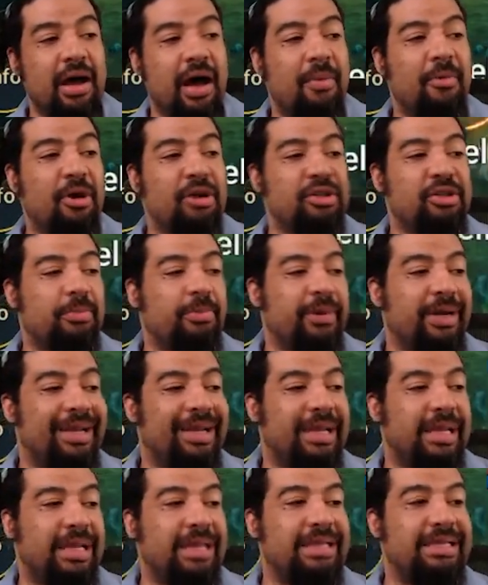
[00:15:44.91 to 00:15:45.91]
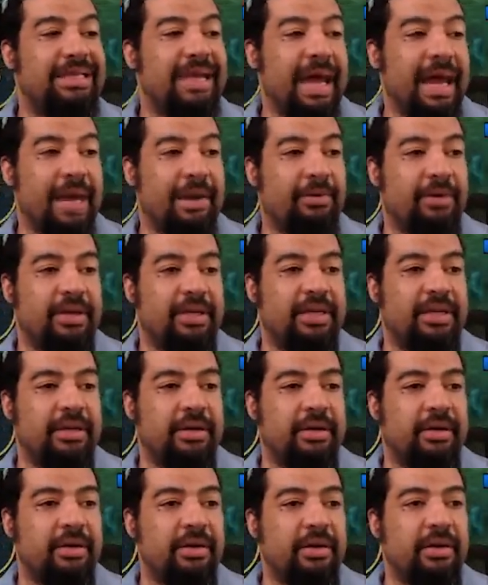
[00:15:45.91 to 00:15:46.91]
I'm also bringing in Tyrant
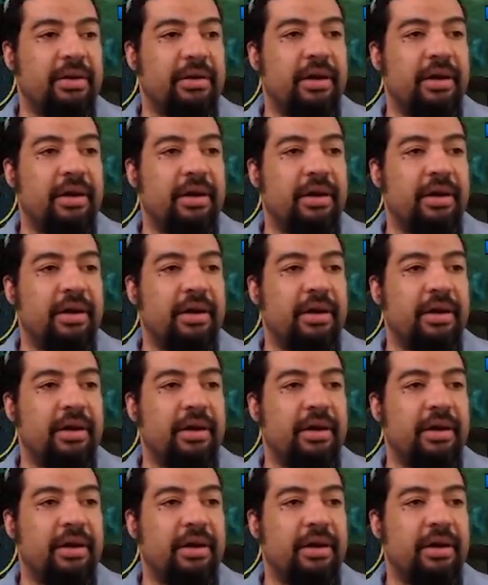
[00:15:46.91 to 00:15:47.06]
here.